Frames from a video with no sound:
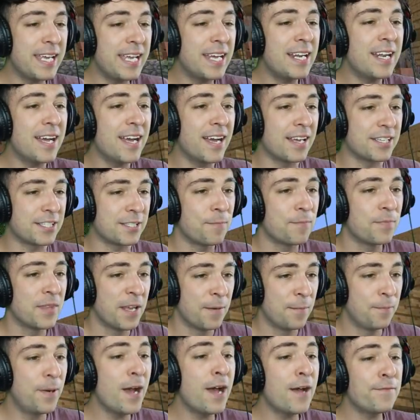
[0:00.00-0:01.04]
kill us.
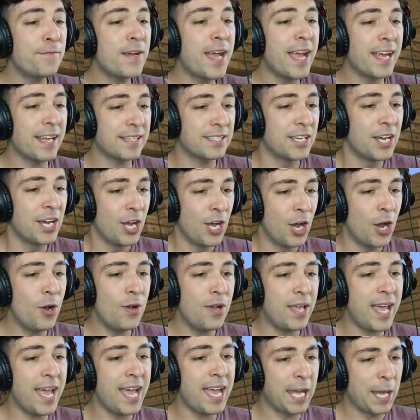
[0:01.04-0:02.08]
Perfect.
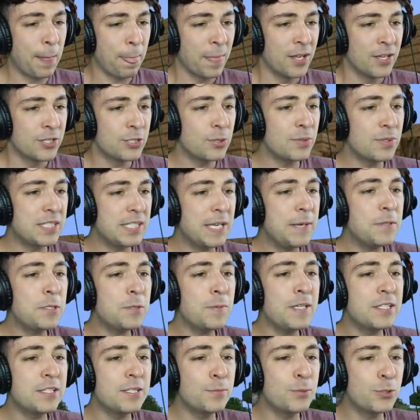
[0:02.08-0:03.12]
Okay, so it seems to
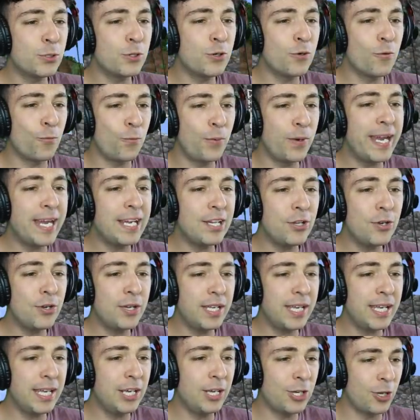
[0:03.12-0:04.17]
be some sort of weird
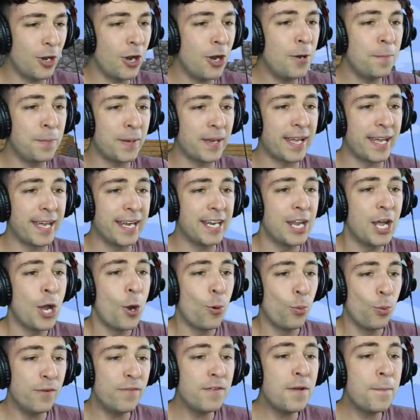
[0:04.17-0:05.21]
looking goblin
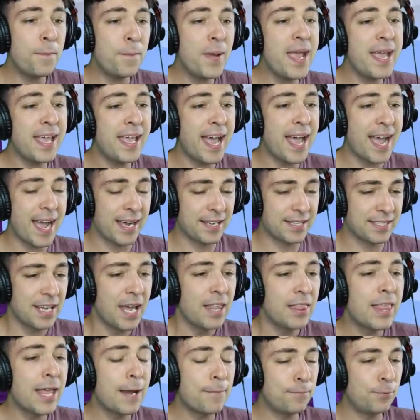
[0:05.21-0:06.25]
with a pickaxe
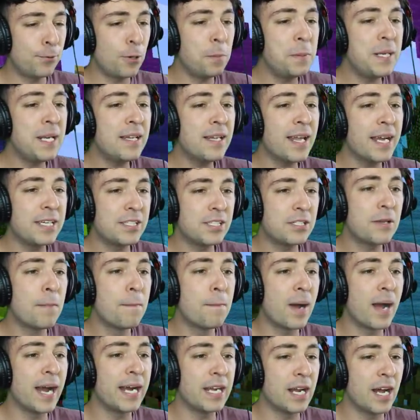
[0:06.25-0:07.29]
that probably likes to
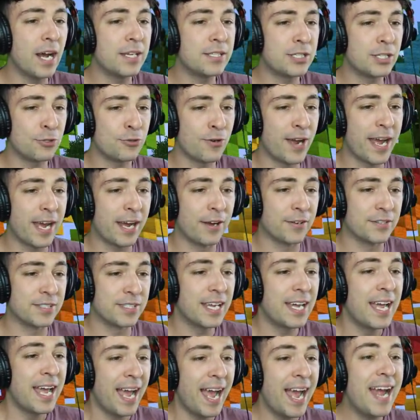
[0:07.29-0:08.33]
mine underground.
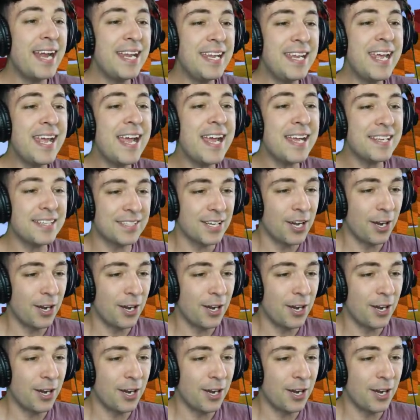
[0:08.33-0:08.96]
And yes,